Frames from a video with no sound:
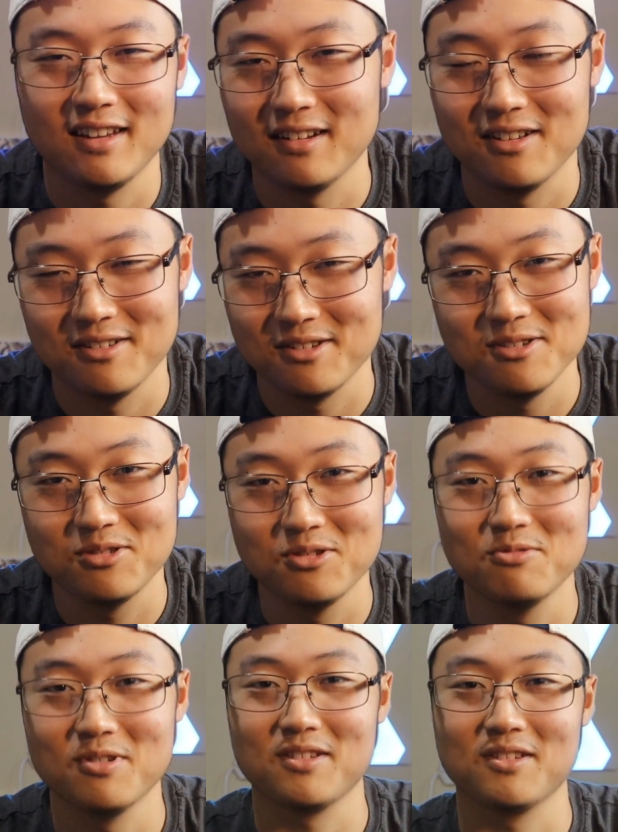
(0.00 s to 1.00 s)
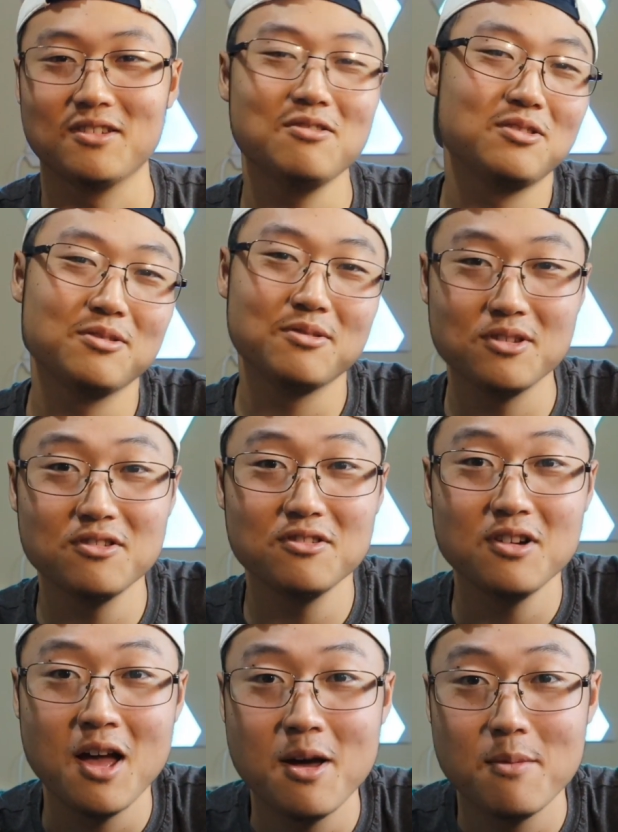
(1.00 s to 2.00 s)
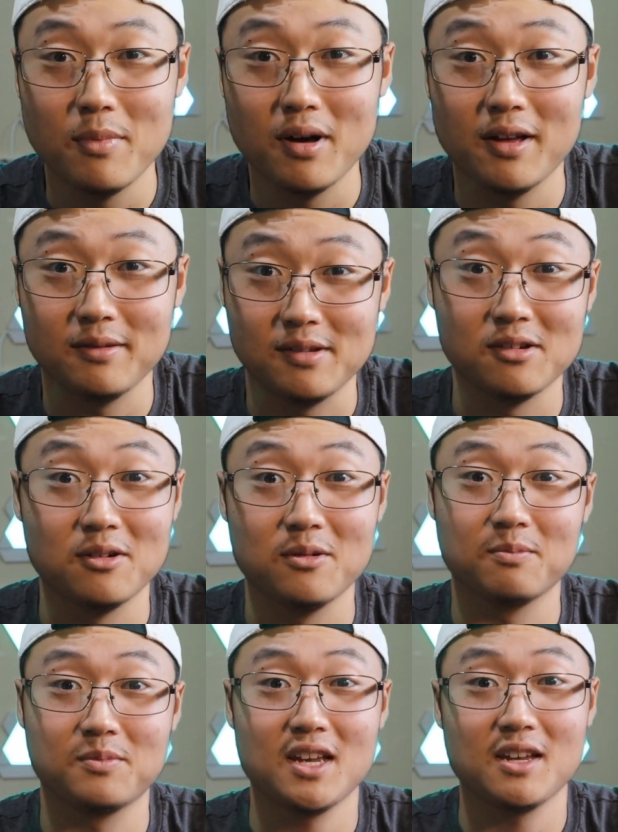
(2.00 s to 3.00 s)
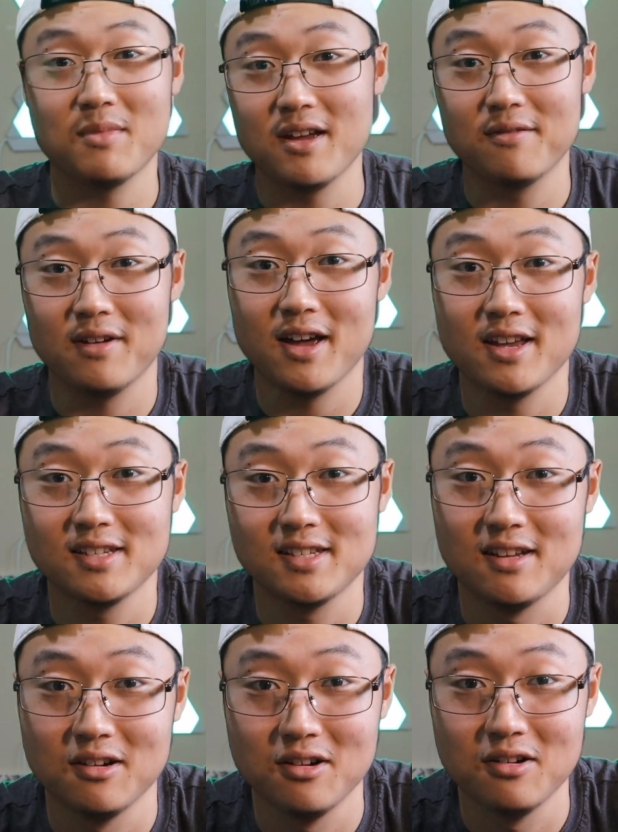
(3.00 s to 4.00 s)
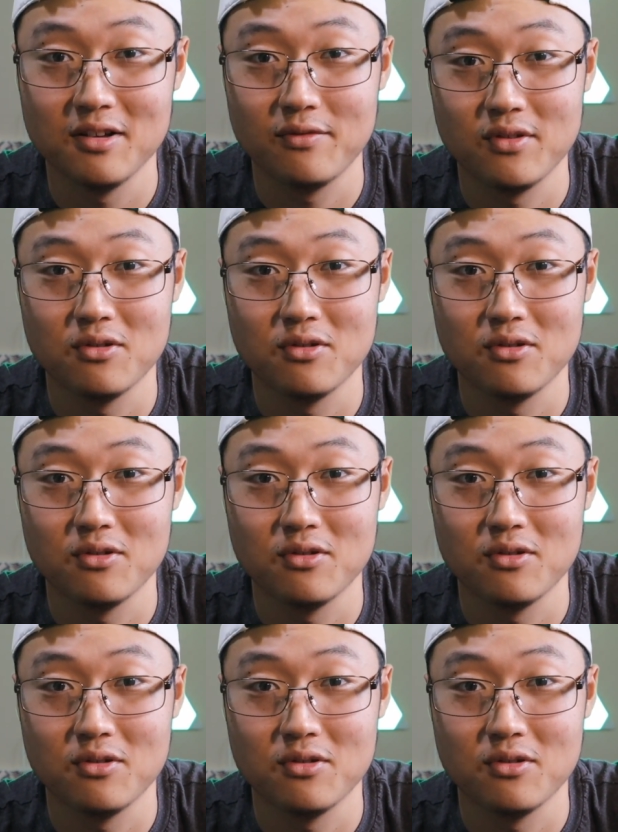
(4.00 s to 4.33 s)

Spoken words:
You know, you do what you do, but you know, take my advice. You know, if